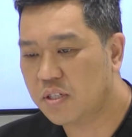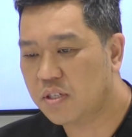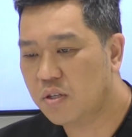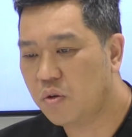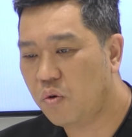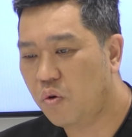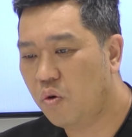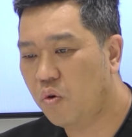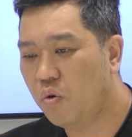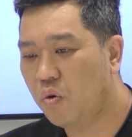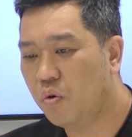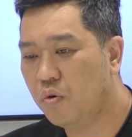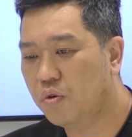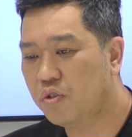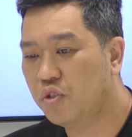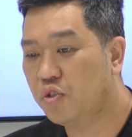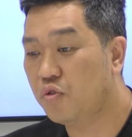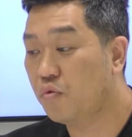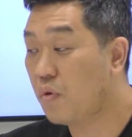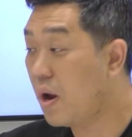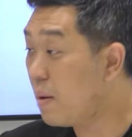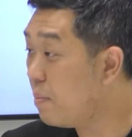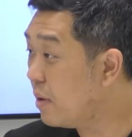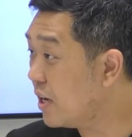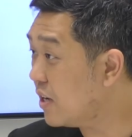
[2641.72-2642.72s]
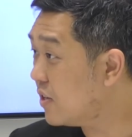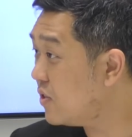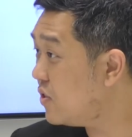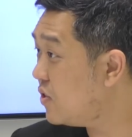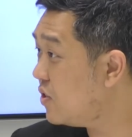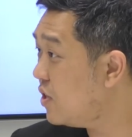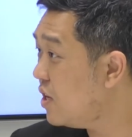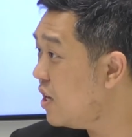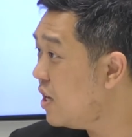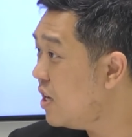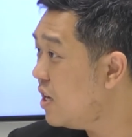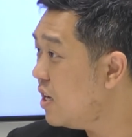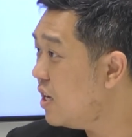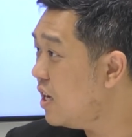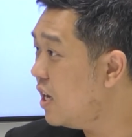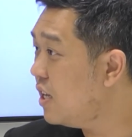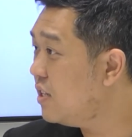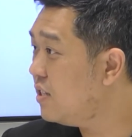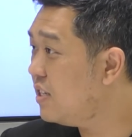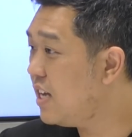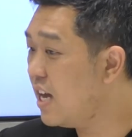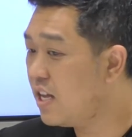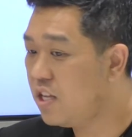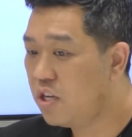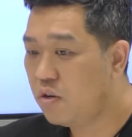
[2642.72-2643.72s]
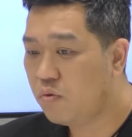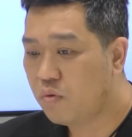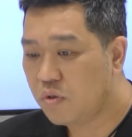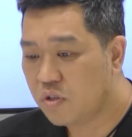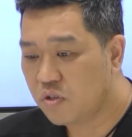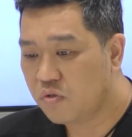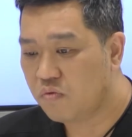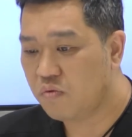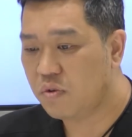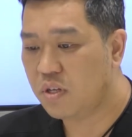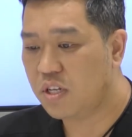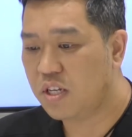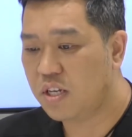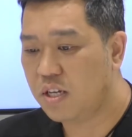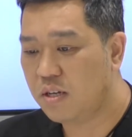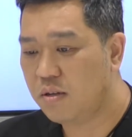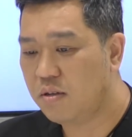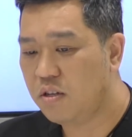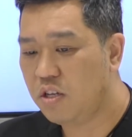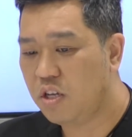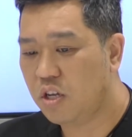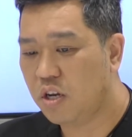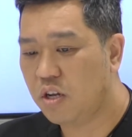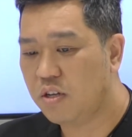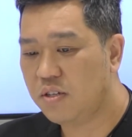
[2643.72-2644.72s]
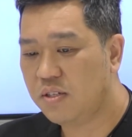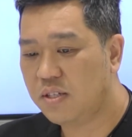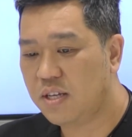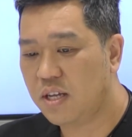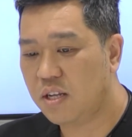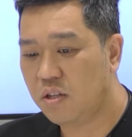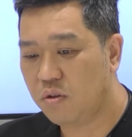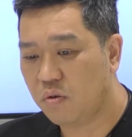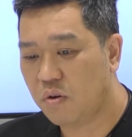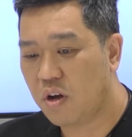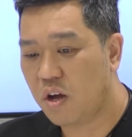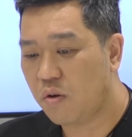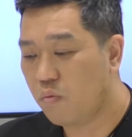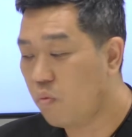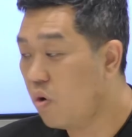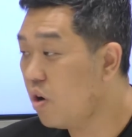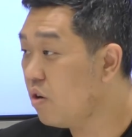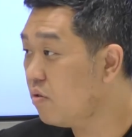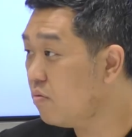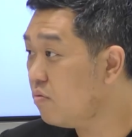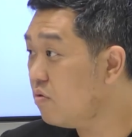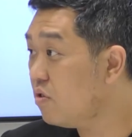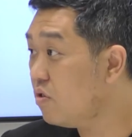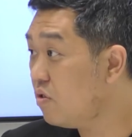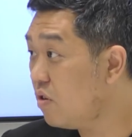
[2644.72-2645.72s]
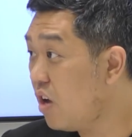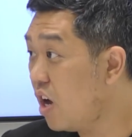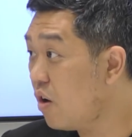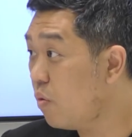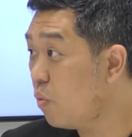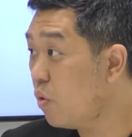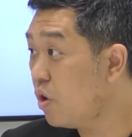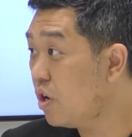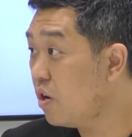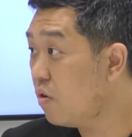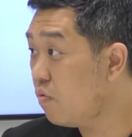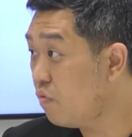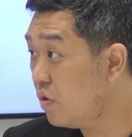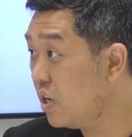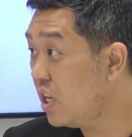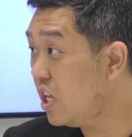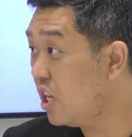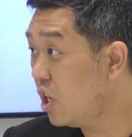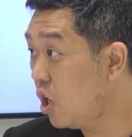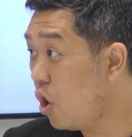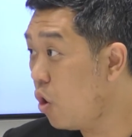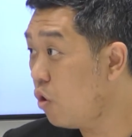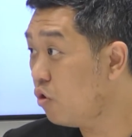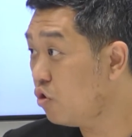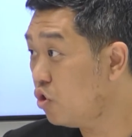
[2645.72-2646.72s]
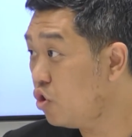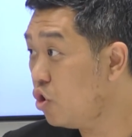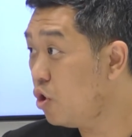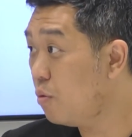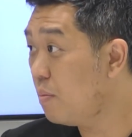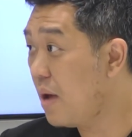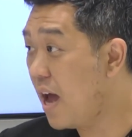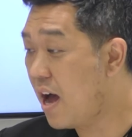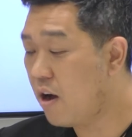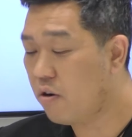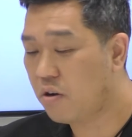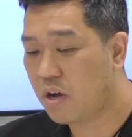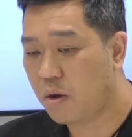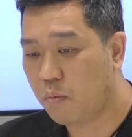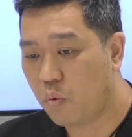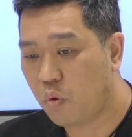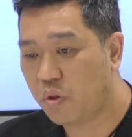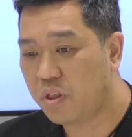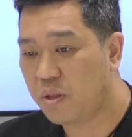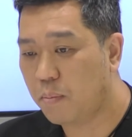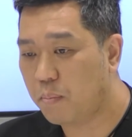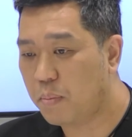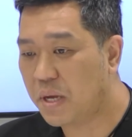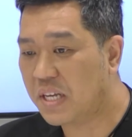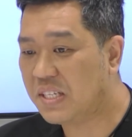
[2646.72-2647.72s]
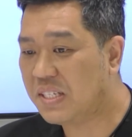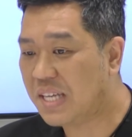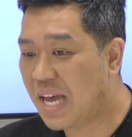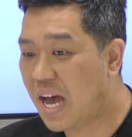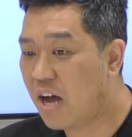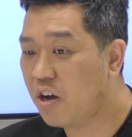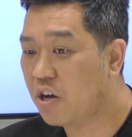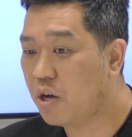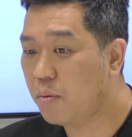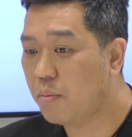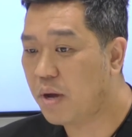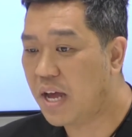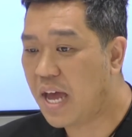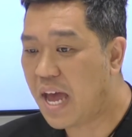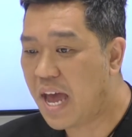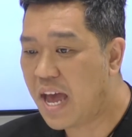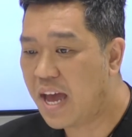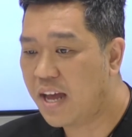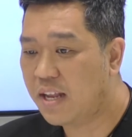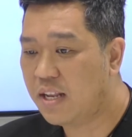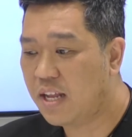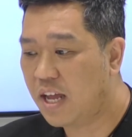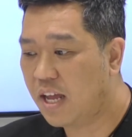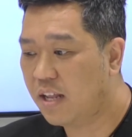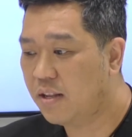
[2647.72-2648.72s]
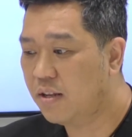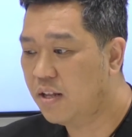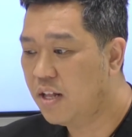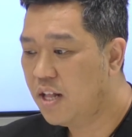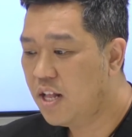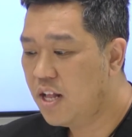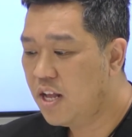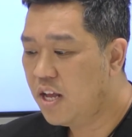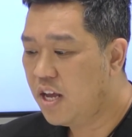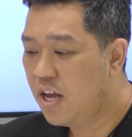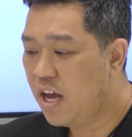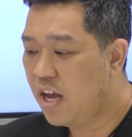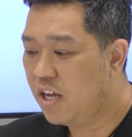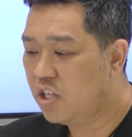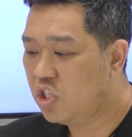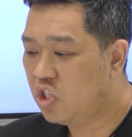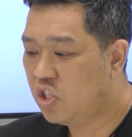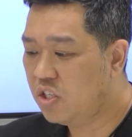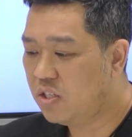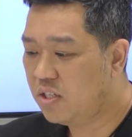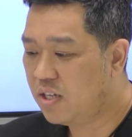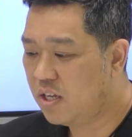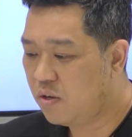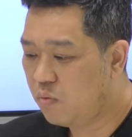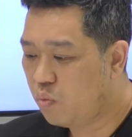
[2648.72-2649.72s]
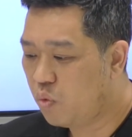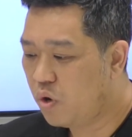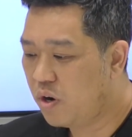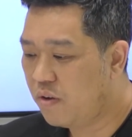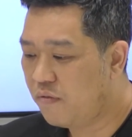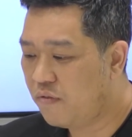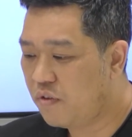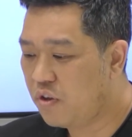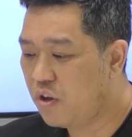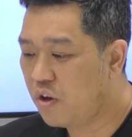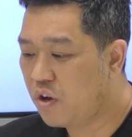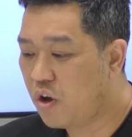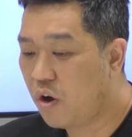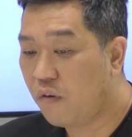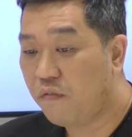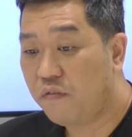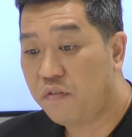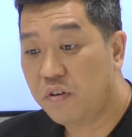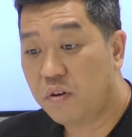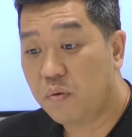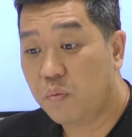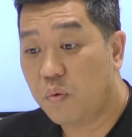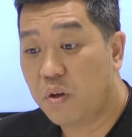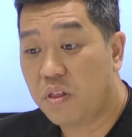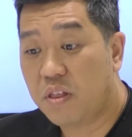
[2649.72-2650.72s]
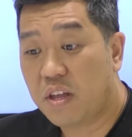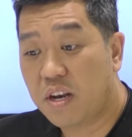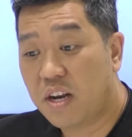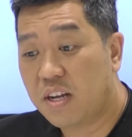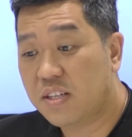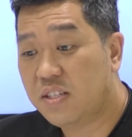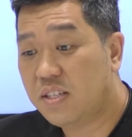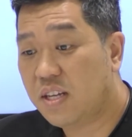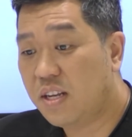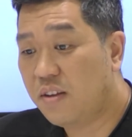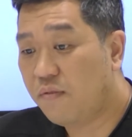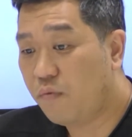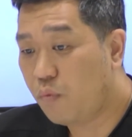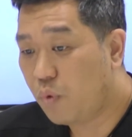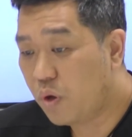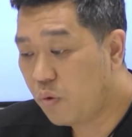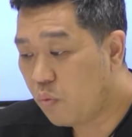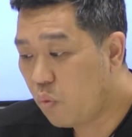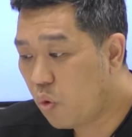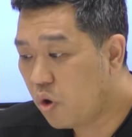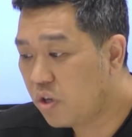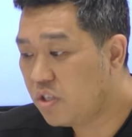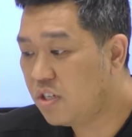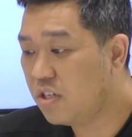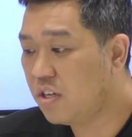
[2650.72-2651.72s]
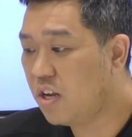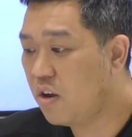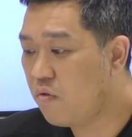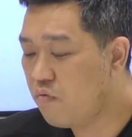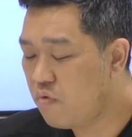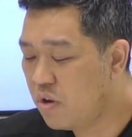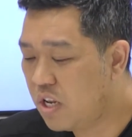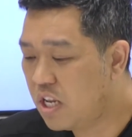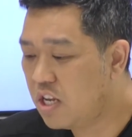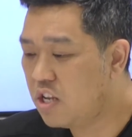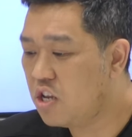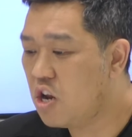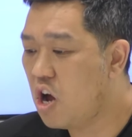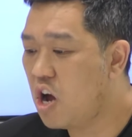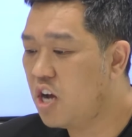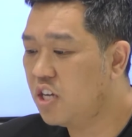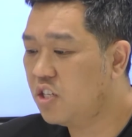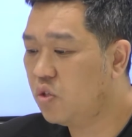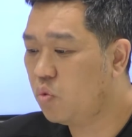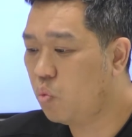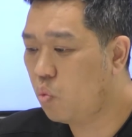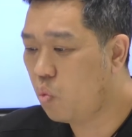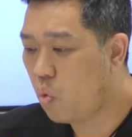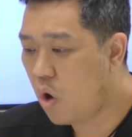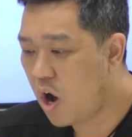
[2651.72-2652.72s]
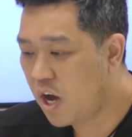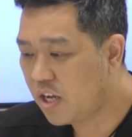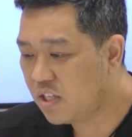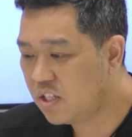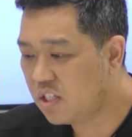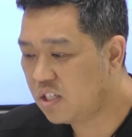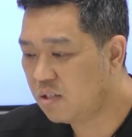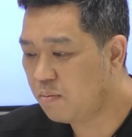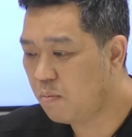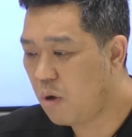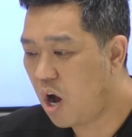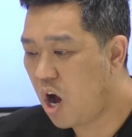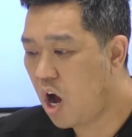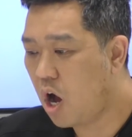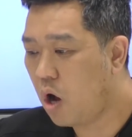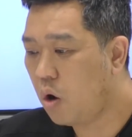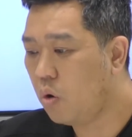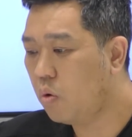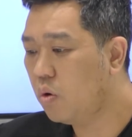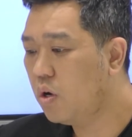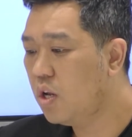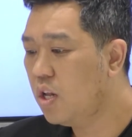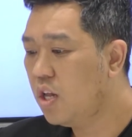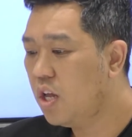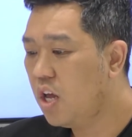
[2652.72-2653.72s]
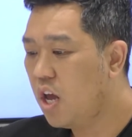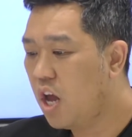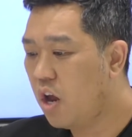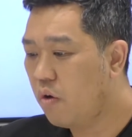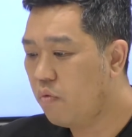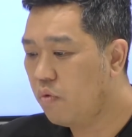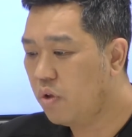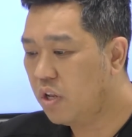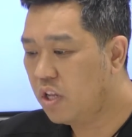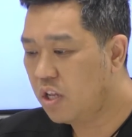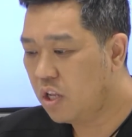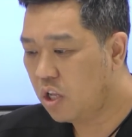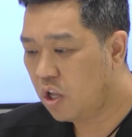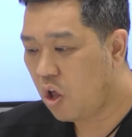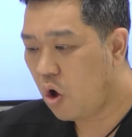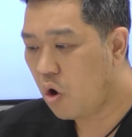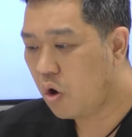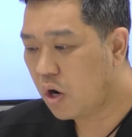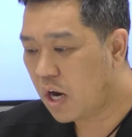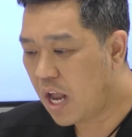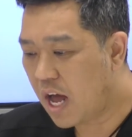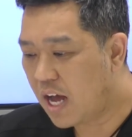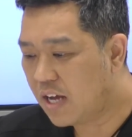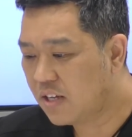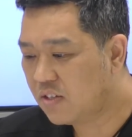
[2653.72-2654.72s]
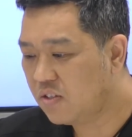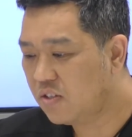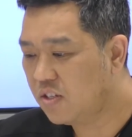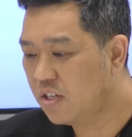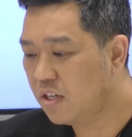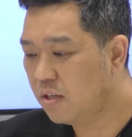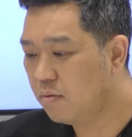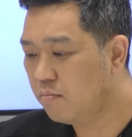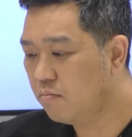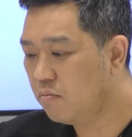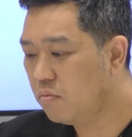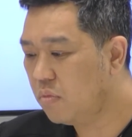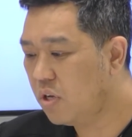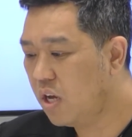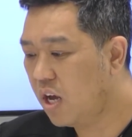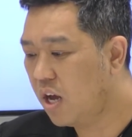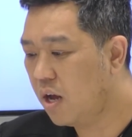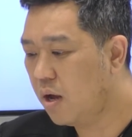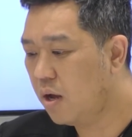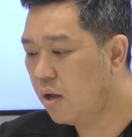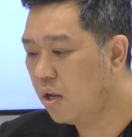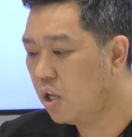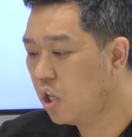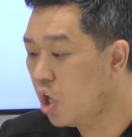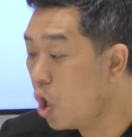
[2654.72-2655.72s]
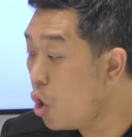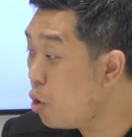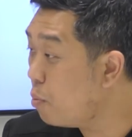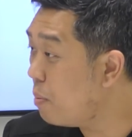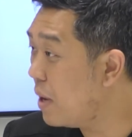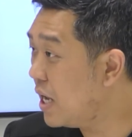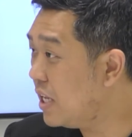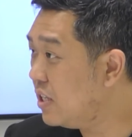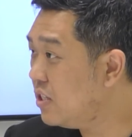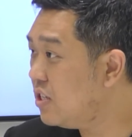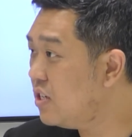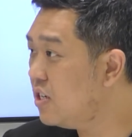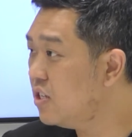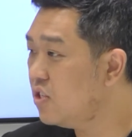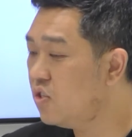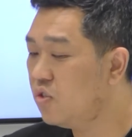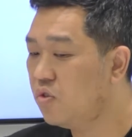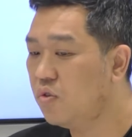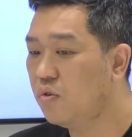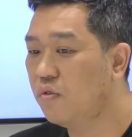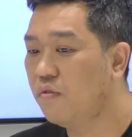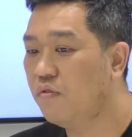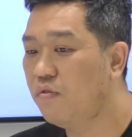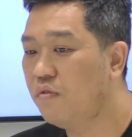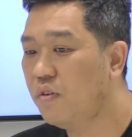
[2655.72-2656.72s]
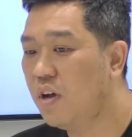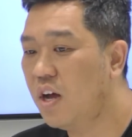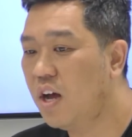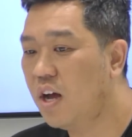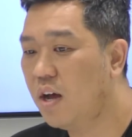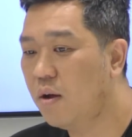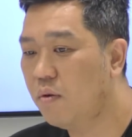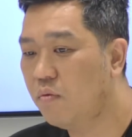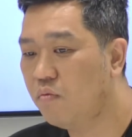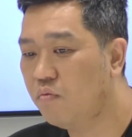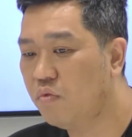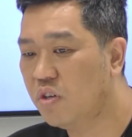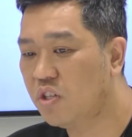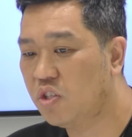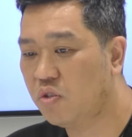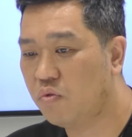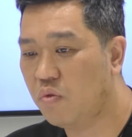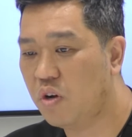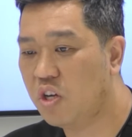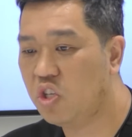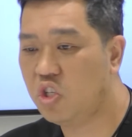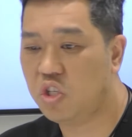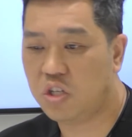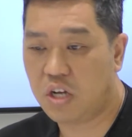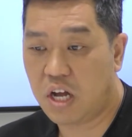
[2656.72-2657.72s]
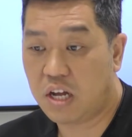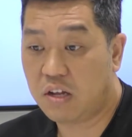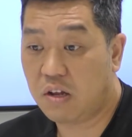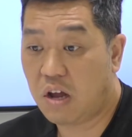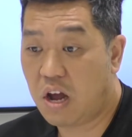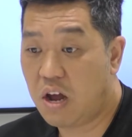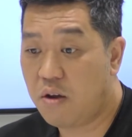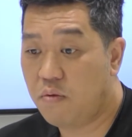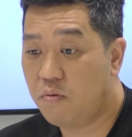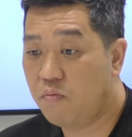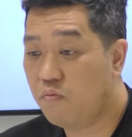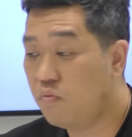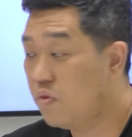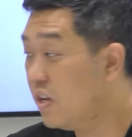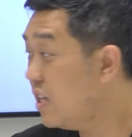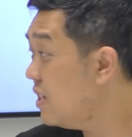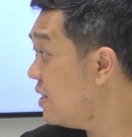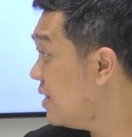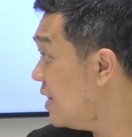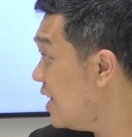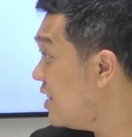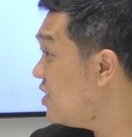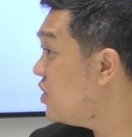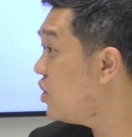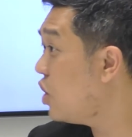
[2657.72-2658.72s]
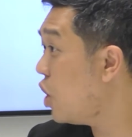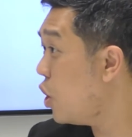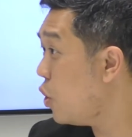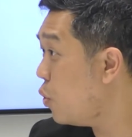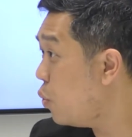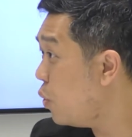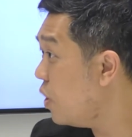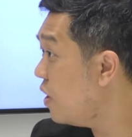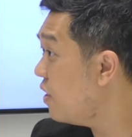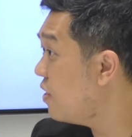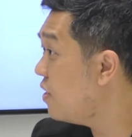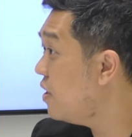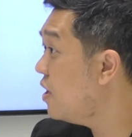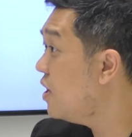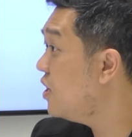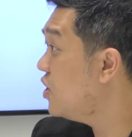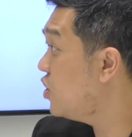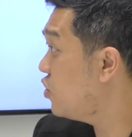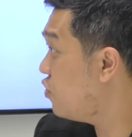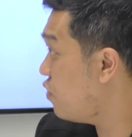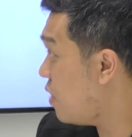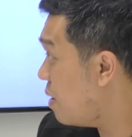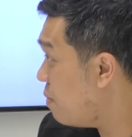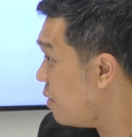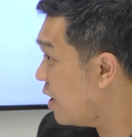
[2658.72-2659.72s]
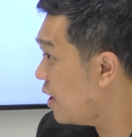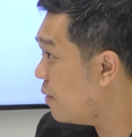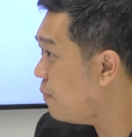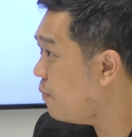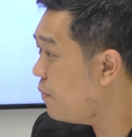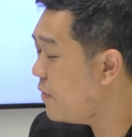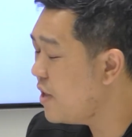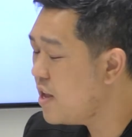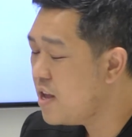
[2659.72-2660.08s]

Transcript: or ceramics. And Tanya was really, said, look, I want a really long-term outcome. I want the best outcome I had. And she said, whatever you're confident with. And I said, if we wanted a really nice white smile, a really long-lasting, low-maintenance sort of restoration, let's go with ceramic.